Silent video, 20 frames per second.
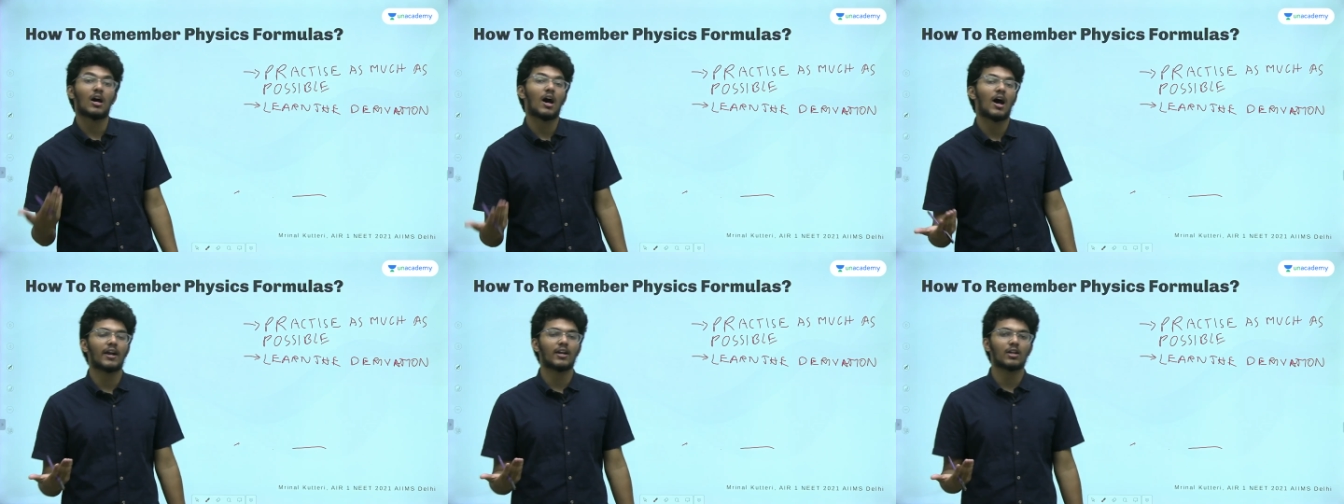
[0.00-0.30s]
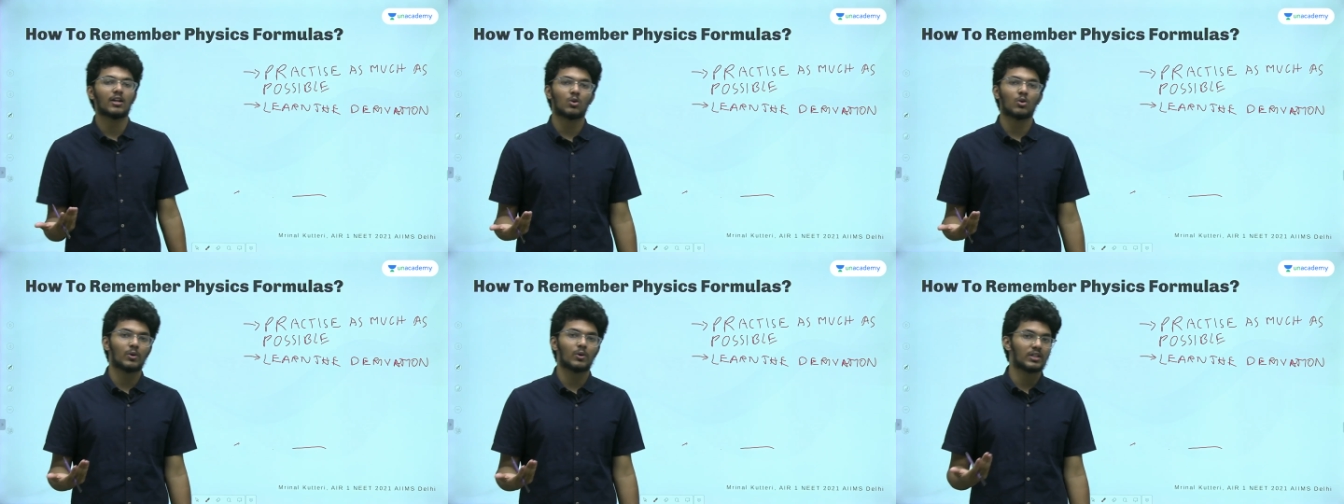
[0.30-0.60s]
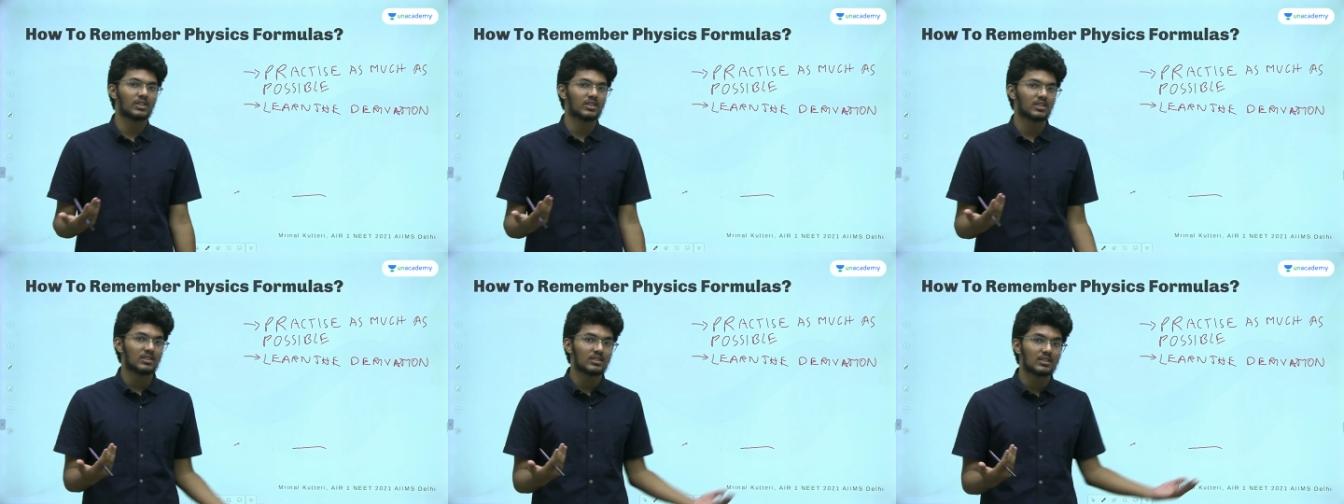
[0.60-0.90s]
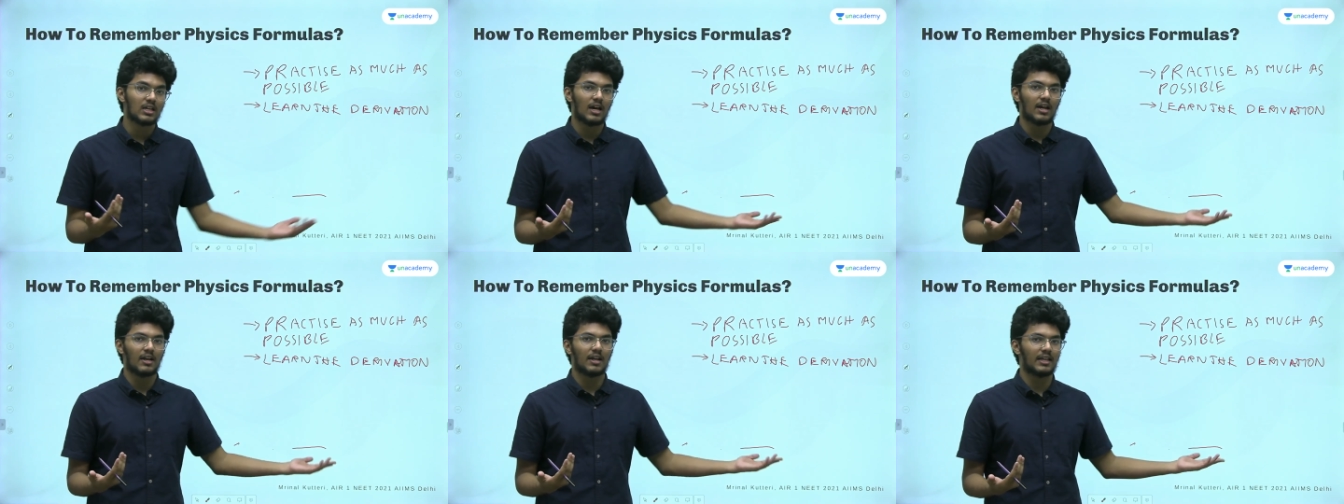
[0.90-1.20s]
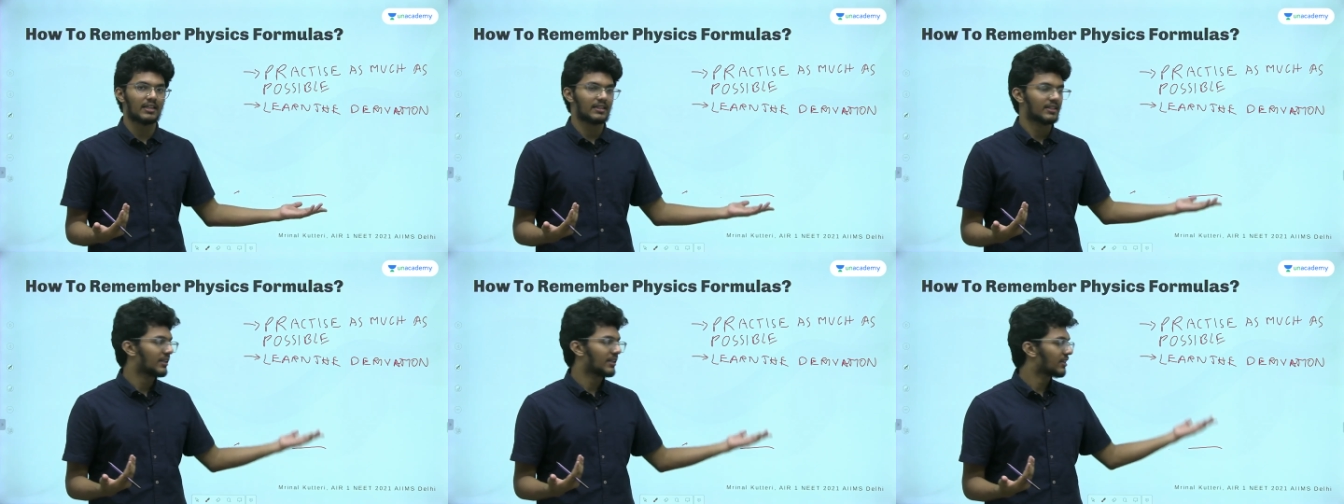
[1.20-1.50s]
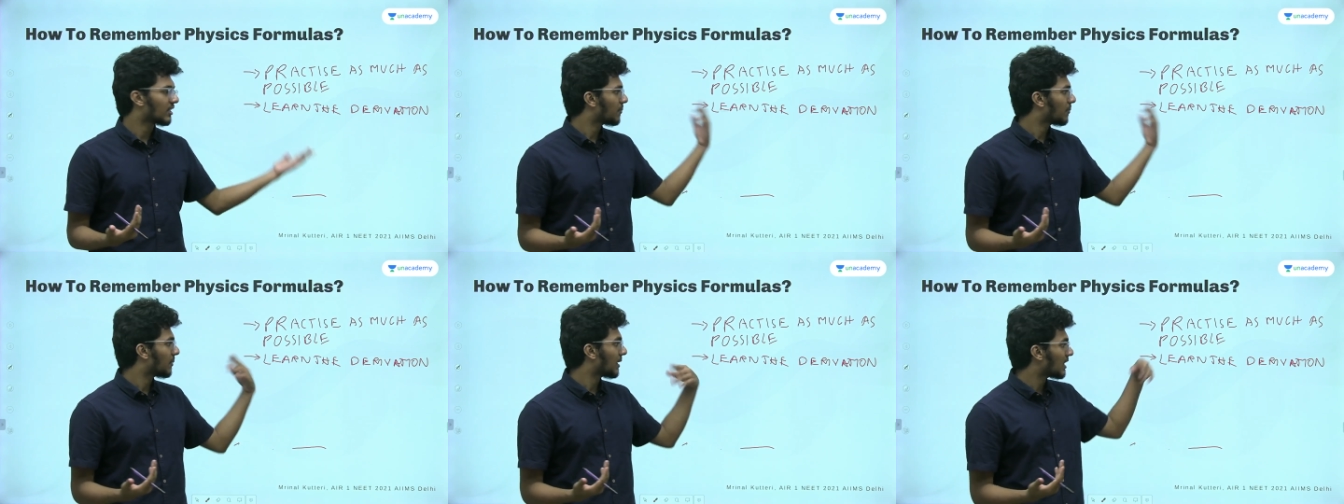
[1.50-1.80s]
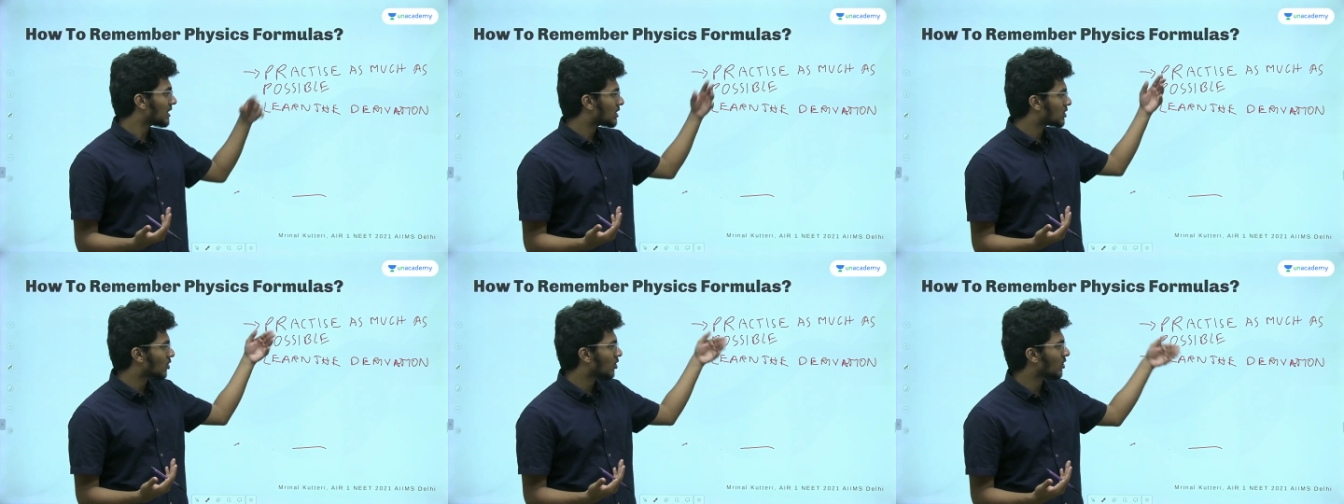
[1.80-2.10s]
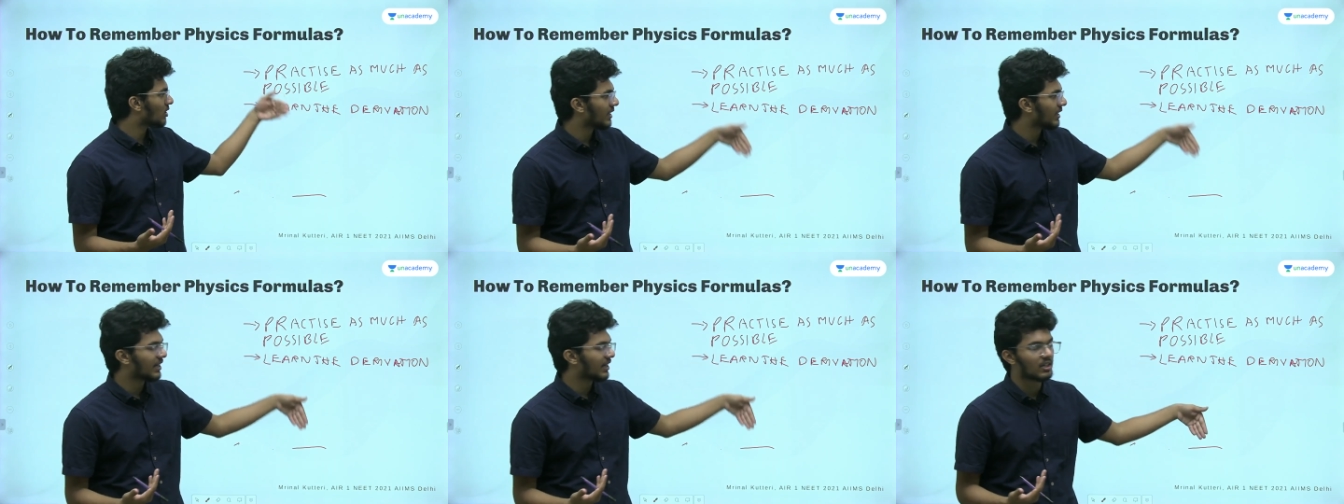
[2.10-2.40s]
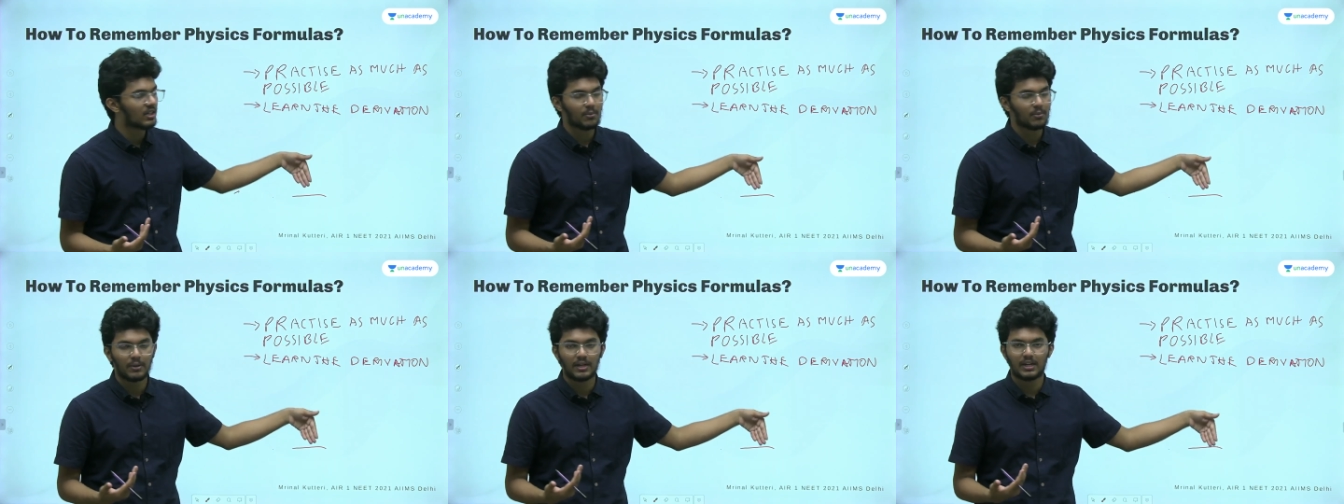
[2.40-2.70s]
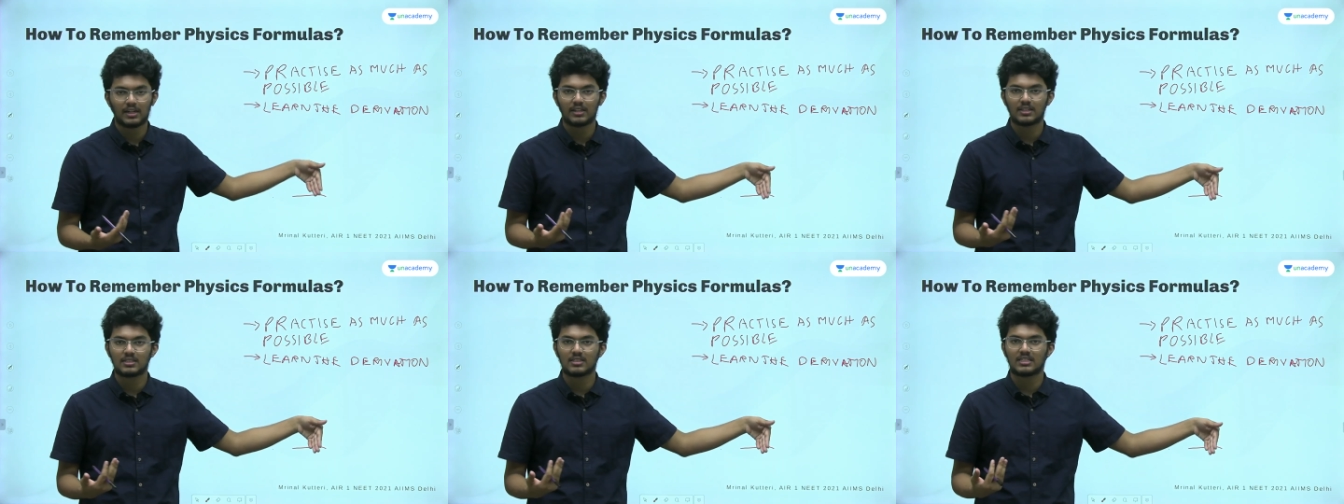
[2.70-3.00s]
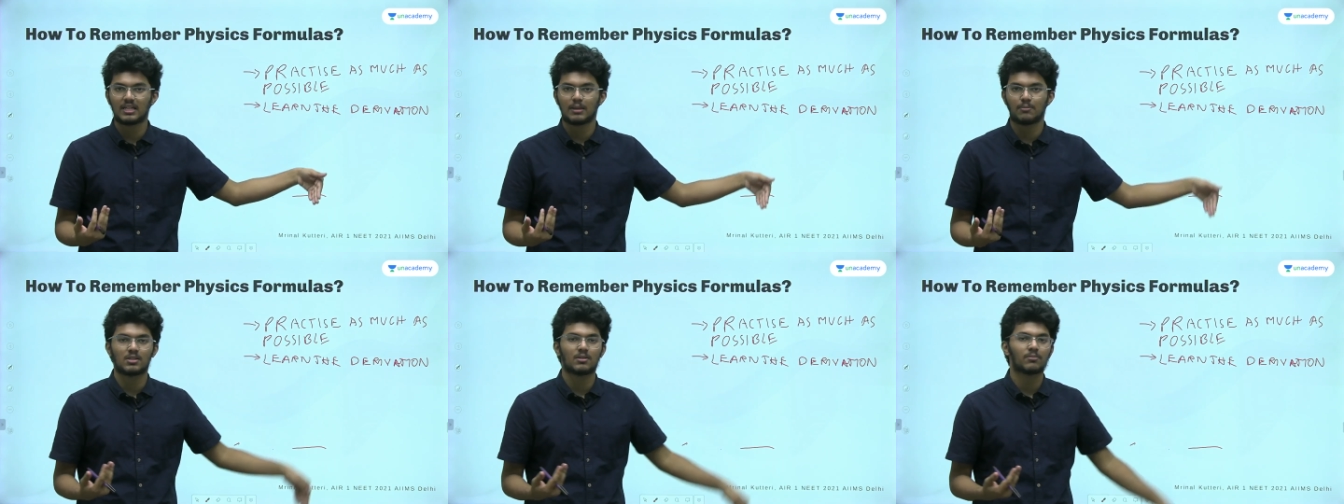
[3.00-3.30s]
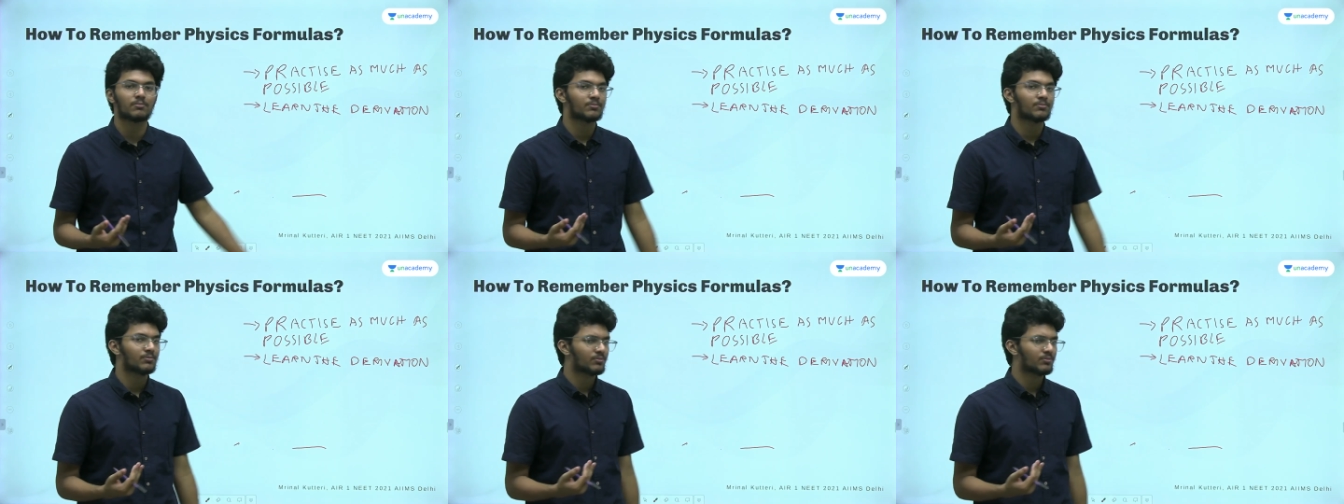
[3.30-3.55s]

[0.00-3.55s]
the harder questions are like that they're based on the intermediate steps